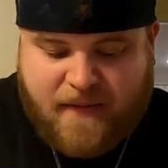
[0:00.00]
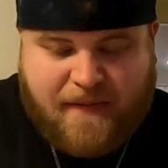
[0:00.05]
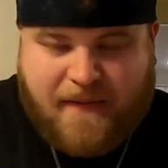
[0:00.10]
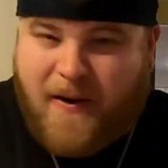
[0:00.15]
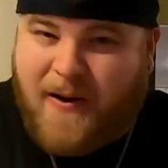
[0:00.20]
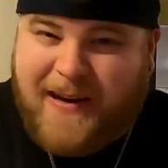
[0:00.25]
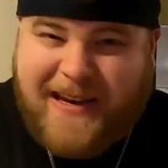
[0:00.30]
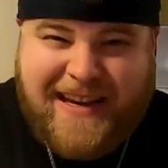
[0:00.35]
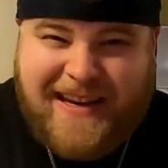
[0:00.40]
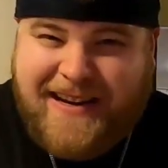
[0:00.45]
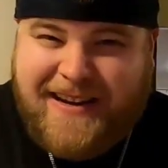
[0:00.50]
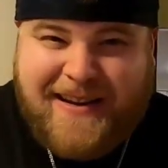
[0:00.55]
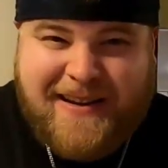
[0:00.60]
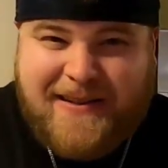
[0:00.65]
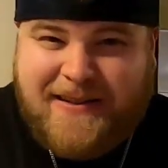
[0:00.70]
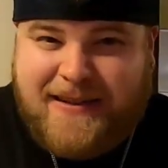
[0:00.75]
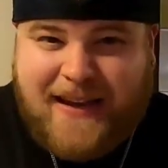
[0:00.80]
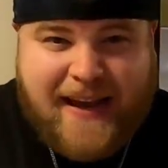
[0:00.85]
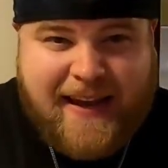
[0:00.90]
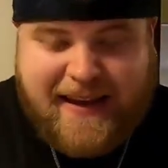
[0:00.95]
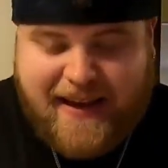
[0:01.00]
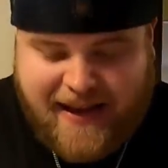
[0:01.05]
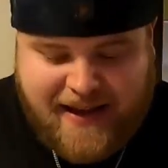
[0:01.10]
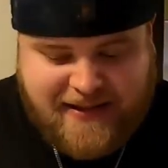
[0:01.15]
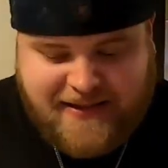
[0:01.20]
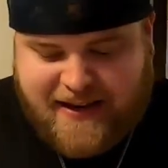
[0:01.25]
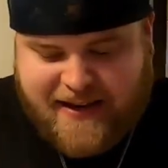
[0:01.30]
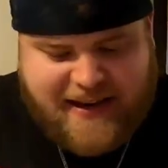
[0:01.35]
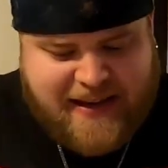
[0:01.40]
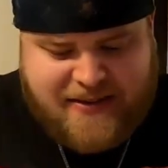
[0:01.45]
funkiness, I
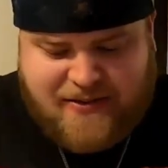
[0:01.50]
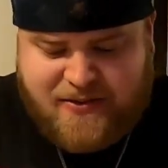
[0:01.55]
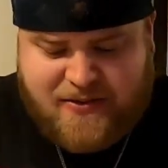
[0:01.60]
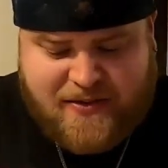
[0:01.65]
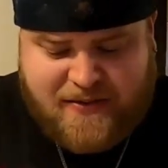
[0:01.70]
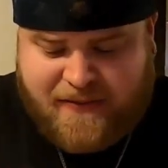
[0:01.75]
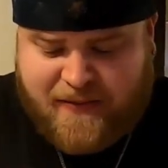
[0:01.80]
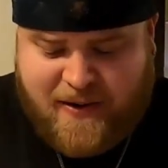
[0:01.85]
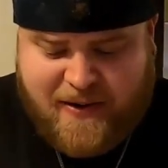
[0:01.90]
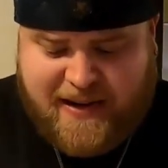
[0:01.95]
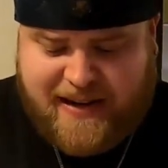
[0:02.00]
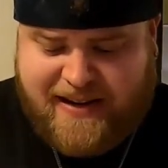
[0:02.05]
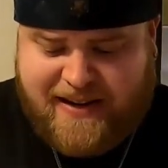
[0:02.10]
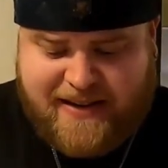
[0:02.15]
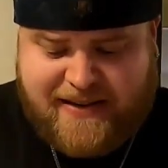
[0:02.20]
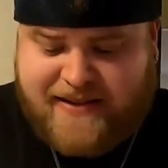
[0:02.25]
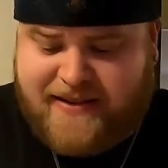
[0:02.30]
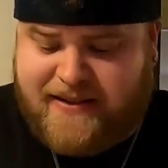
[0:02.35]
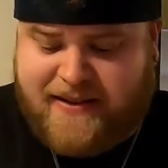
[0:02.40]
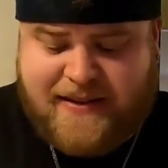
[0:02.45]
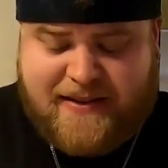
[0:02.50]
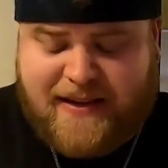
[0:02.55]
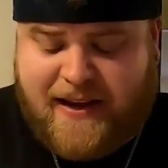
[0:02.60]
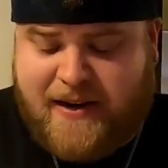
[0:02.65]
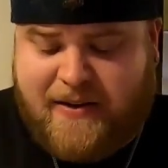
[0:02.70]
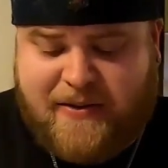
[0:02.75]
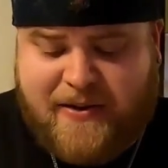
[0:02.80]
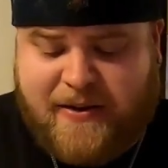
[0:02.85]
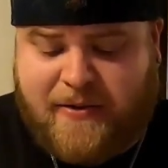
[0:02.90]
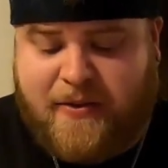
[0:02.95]
guess. I guess there's funkiness in this, I
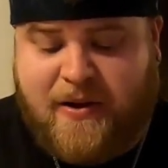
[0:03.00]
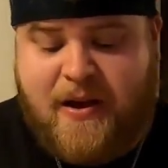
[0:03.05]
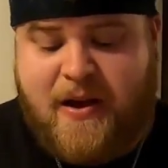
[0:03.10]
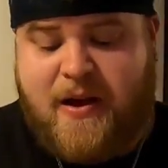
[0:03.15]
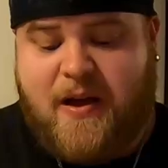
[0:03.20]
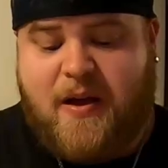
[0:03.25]
don't know.